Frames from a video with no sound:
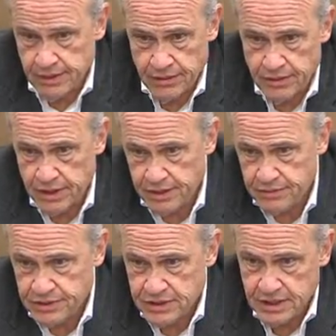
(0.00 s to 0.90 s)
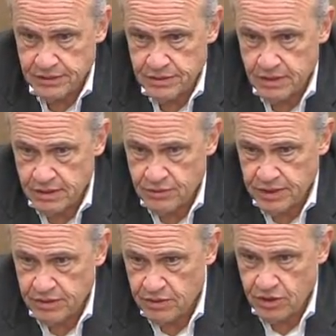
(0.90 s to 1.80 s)
Other countries
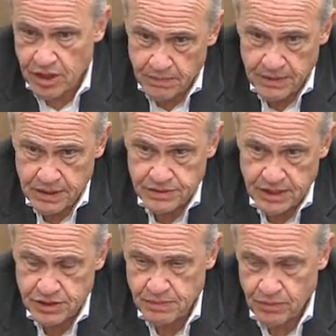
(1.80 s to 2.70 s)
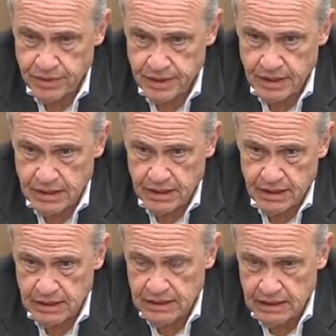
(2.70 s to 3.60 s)
treat their companies
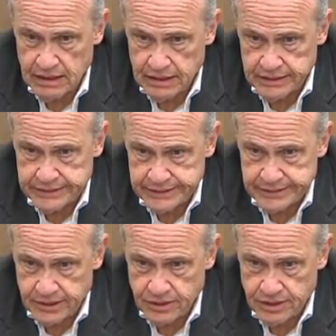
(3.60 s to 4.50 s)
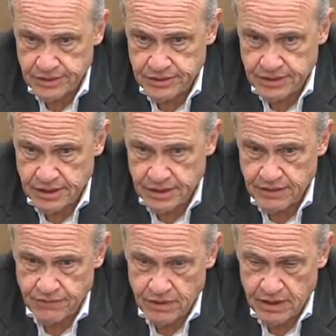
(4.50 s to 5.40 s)
exporting goods
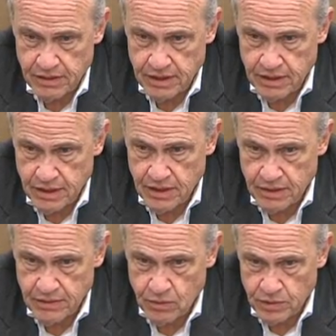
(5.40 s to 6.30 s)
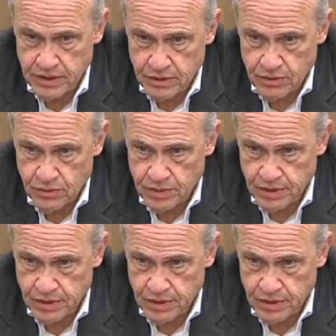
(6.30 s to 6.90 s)
differently than we do.